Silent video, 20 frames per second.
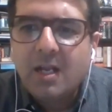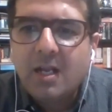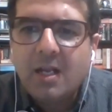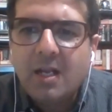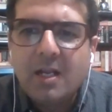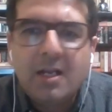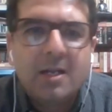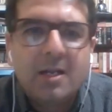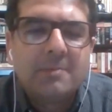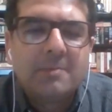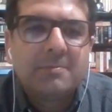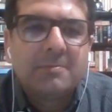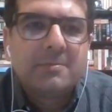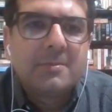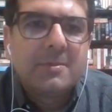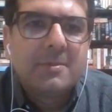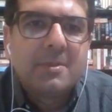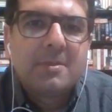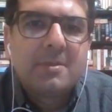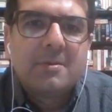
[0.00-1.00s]
Now
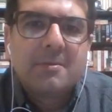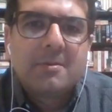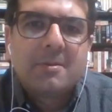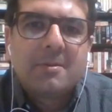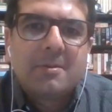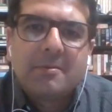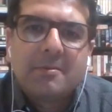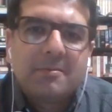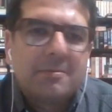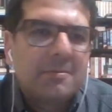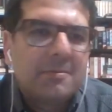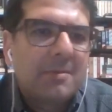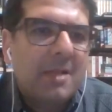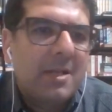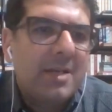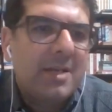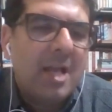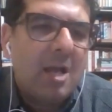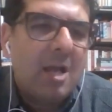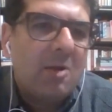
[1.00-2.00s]

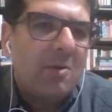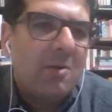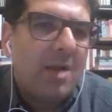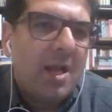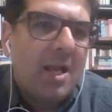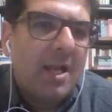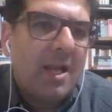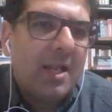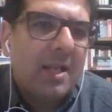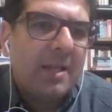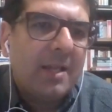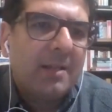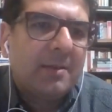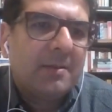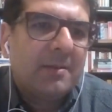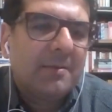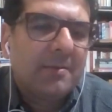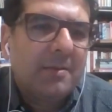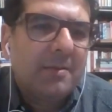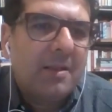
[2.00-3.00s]
I
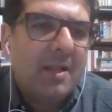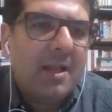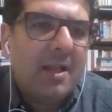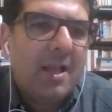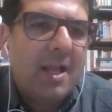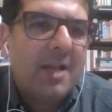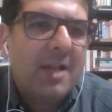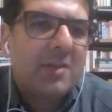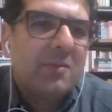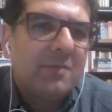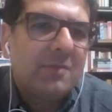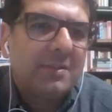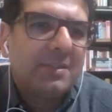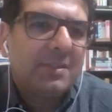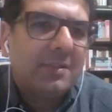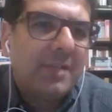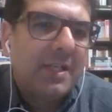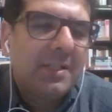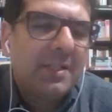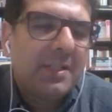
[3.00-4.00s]
hand over
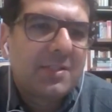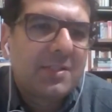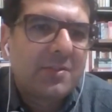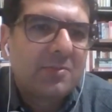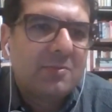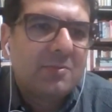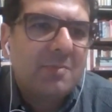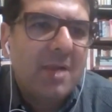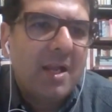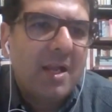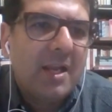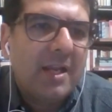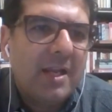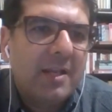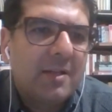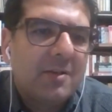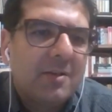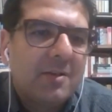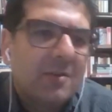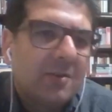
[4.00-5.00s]
the reins to
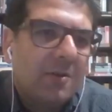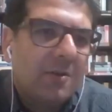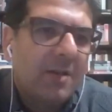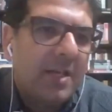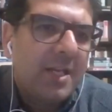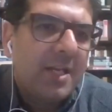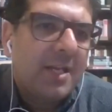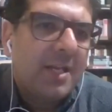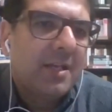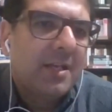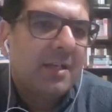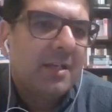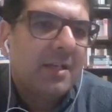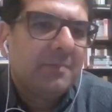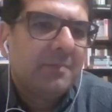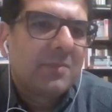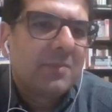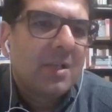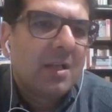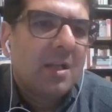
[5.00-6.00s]
my colleague,
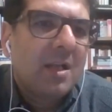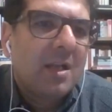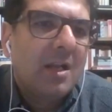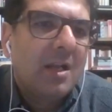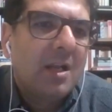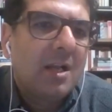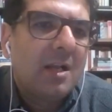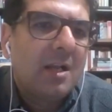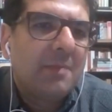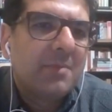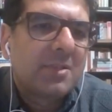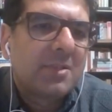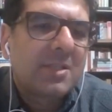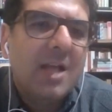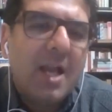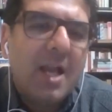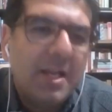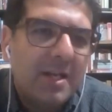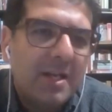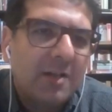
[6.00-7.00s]
Mr.
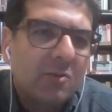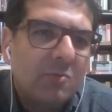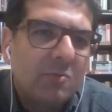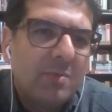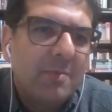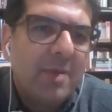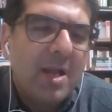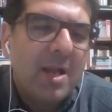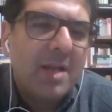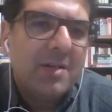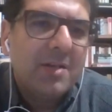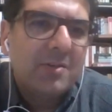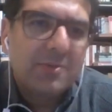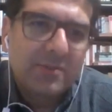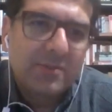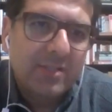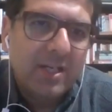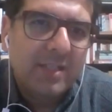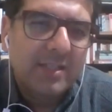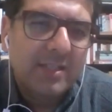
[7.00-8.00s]
Ira Guberman, to
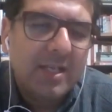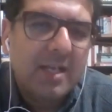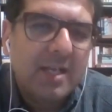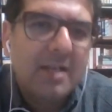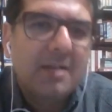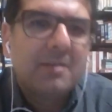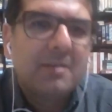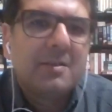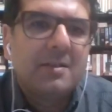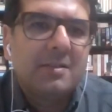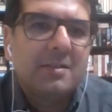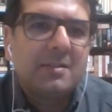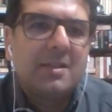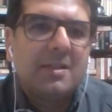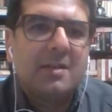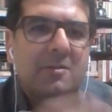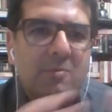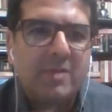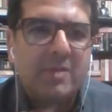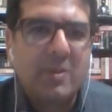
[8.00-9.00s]
say the
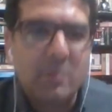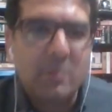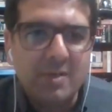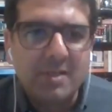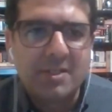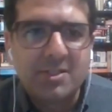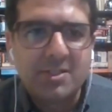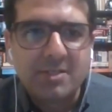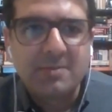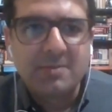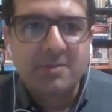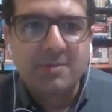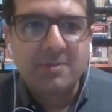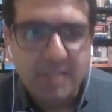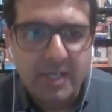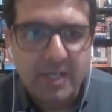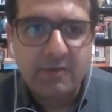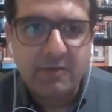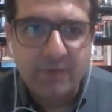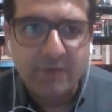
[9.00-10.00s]
concluding words.
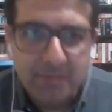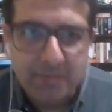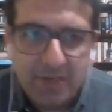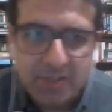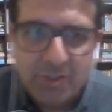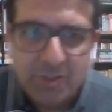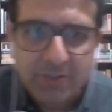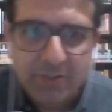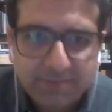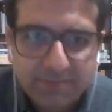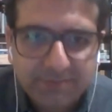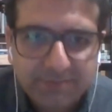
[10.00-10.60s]
Thank you very much.